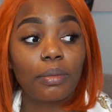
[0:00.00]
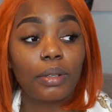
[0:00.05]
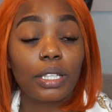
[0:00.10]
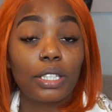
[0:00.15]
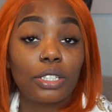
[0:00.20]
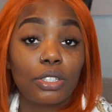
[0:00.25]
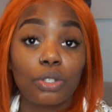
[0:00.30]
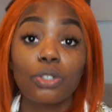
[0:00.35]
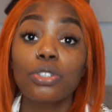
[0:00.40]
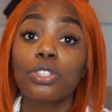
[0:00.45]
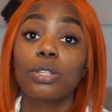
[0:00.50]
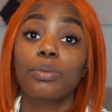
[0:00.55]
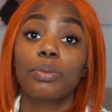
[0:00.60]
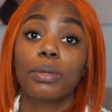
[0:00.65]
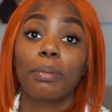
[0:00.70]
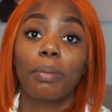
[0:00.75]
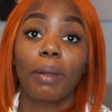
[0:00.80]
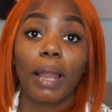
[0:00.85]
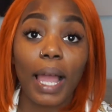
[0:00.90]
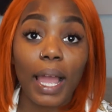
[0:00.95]
it used to
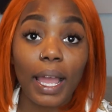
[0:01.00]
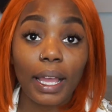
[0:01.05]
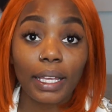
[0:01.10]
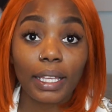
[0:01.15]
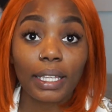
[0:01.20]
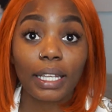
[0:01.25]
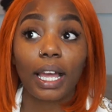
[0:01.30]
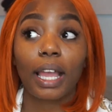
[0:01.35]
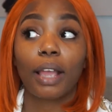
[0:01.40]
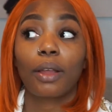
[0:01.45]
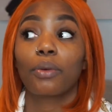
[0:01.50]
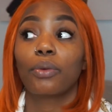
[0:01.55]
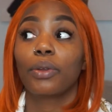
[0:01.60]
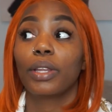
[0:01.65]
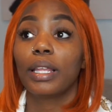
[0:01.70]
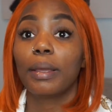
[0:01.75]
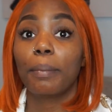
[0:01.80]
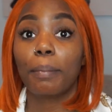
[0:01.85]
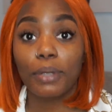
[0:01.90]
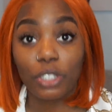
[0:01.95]
be black, like
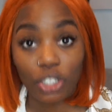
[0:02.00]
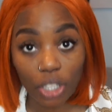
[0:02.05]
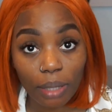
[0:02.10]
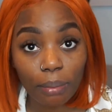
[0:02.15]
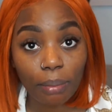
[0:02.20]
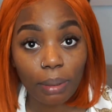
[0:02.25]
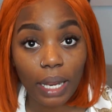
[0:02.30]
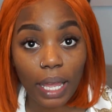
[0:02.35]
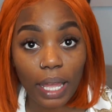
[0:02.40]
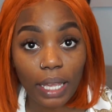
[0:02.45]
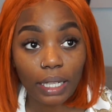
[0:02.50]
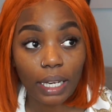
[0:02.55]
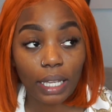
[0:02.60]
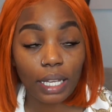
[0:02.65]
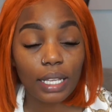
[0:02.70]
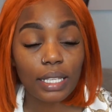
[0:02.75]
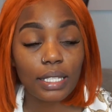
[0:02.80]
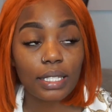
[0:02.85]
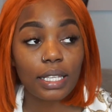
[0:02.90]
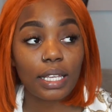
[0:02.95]
really jet black, like
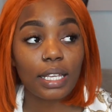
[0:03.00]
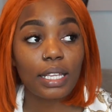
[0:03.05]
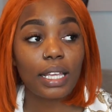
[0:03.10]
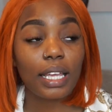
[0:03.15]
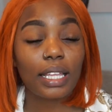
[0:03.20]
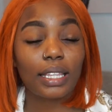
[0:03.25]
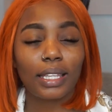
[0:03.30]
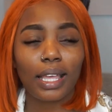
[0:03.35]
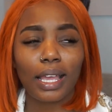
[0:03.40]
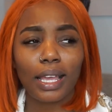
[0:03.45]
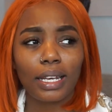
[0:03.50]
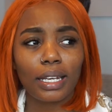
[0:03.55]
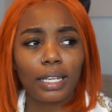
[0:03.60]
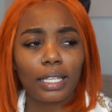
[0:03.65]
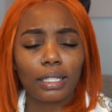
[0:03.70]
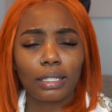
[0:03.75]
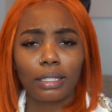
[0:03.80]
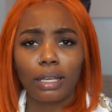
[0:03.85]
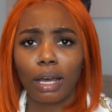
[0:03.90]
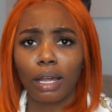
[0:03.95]
I said, and then
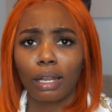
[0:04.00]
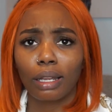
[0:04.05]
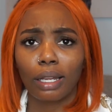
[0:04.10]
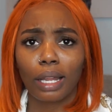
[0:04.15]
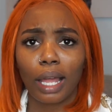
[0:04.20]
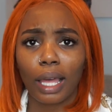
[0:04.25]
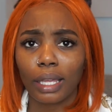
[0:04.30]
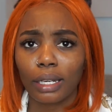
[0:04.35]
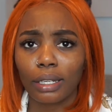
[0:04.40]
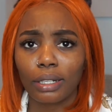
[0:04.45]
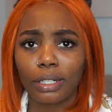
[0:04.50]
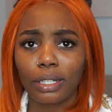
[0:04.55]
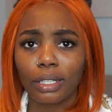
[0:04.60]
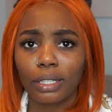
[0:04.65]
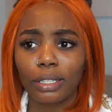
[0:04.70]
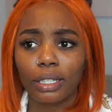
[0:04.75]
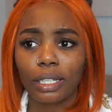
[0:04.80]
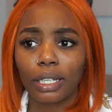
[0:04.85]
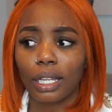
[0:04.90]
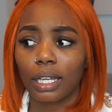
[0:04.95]
it got
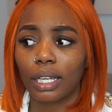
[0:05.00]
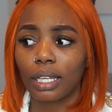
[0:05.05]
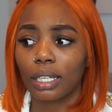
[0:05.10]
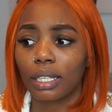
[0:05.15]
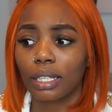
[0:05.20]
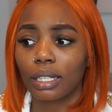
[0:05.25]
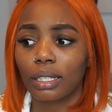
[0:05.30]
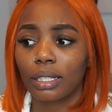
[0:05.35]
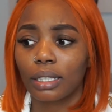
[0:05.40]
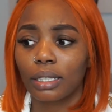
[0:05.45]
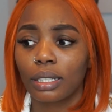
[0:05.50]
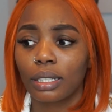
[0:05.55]
lighter, like